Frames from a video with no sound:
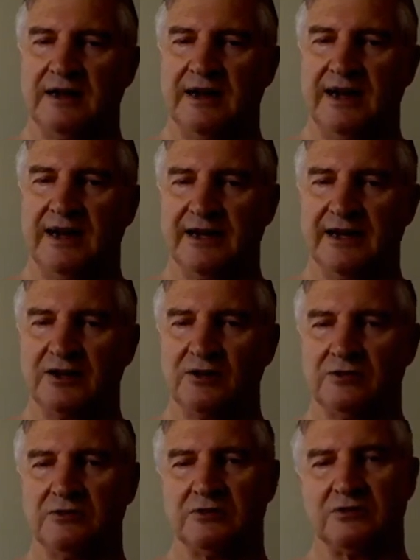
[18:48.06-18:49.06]
and
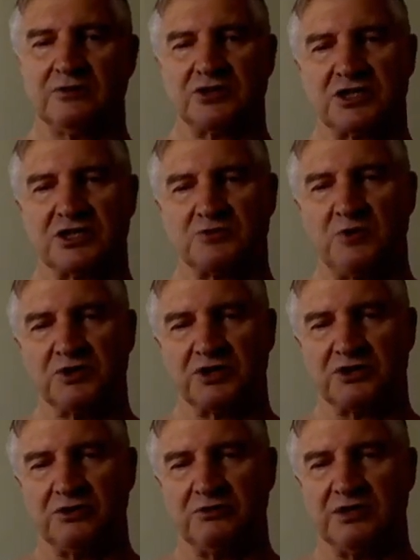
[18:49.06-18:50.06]
who just want to
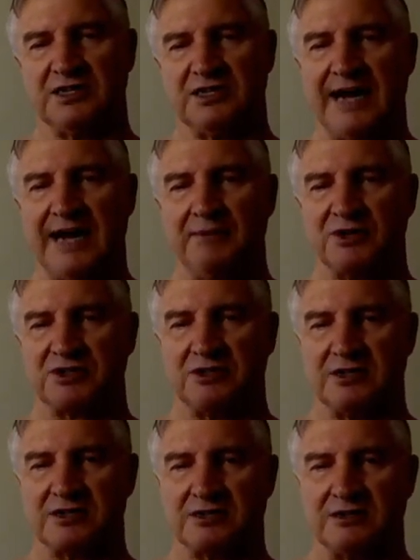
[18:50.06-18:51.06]
do the damage to
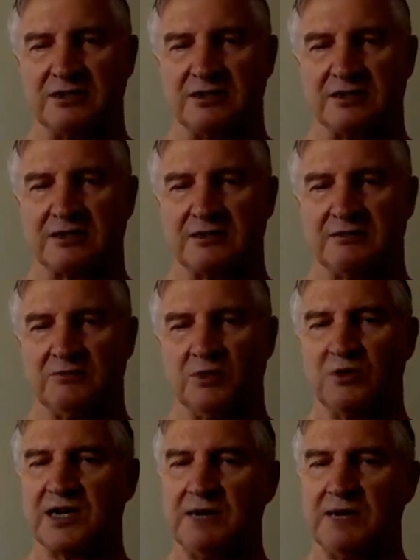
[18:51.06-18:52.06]
this earth. We will
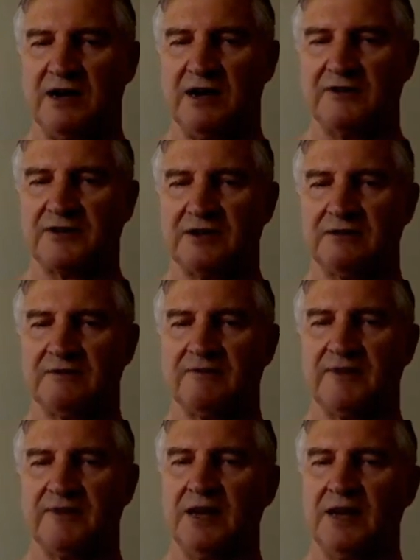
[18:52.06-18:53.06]
come after you,
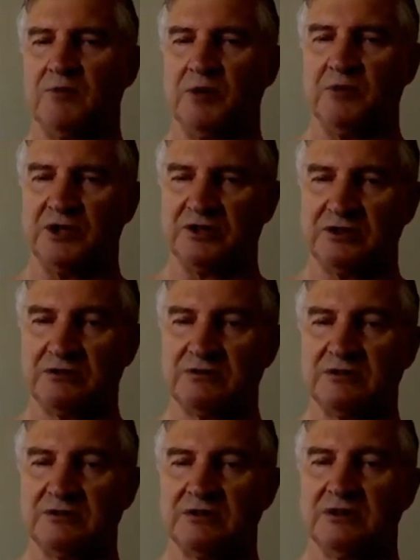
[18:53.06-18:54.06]
and when we do,
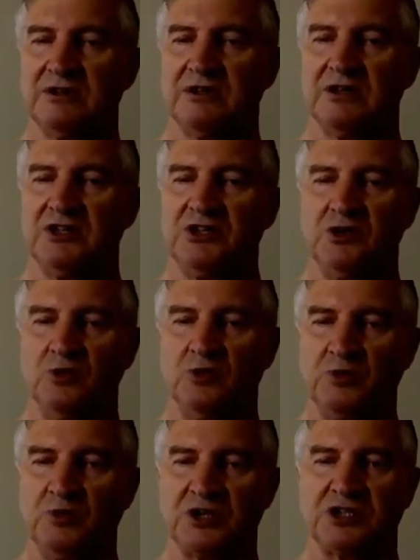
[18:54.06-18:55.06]
you'll
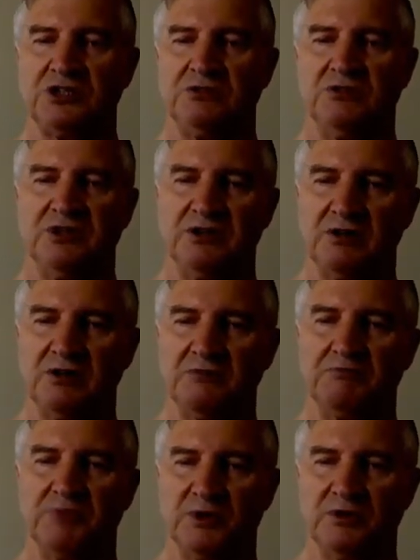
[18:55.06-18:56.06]
wish you were not
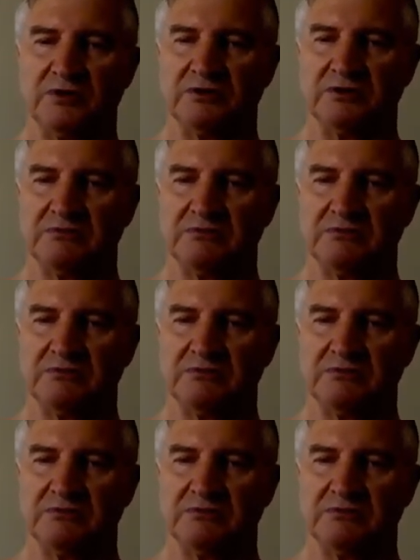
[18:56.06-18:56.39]
born.